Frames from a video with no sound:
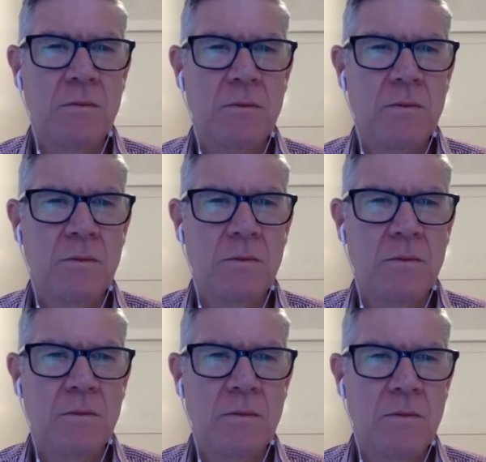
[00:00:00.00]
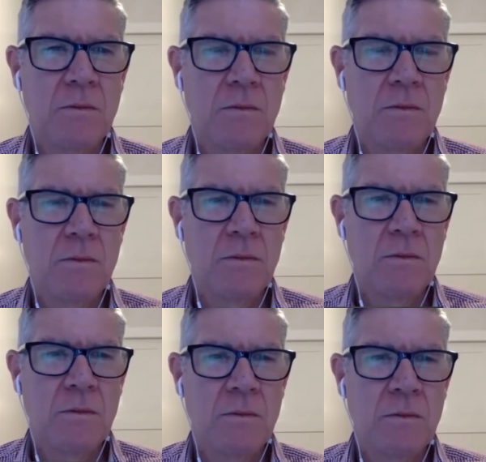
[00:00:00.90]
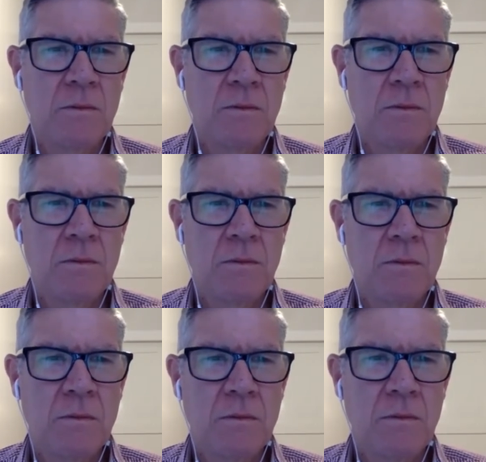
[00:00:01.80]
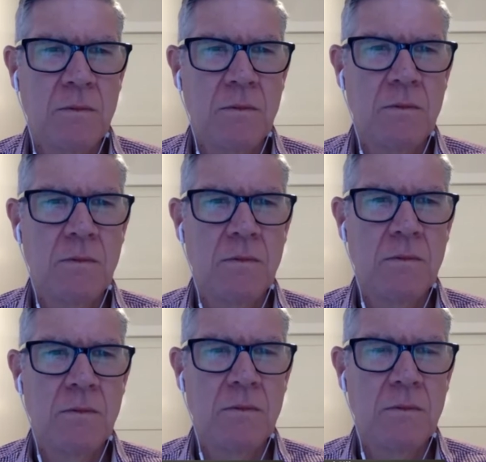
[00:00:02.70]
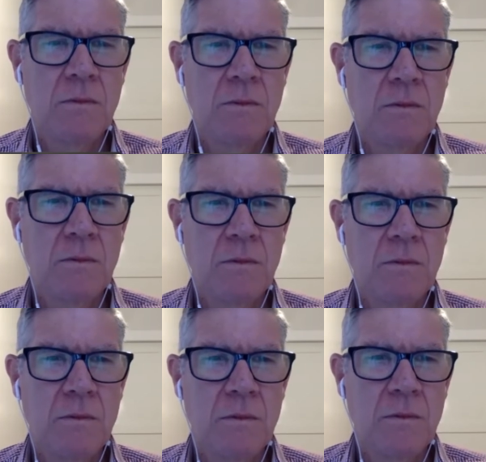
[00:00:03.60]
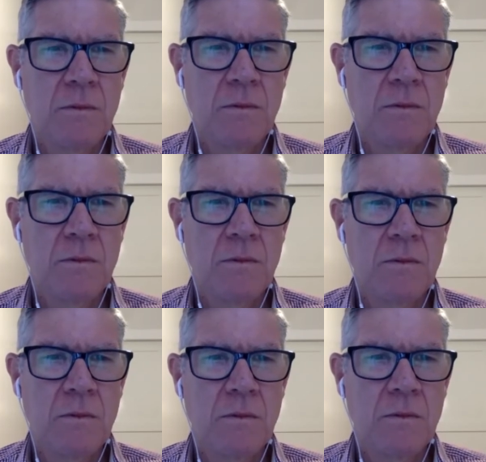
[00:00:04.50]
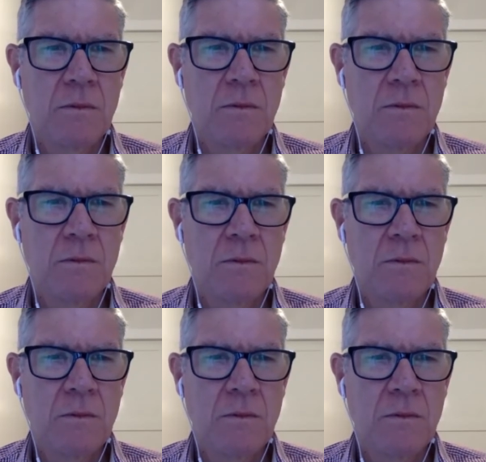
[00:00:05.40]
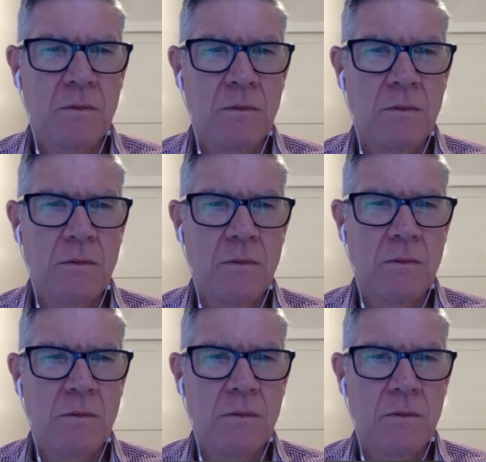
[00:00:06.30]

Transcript: [no speech]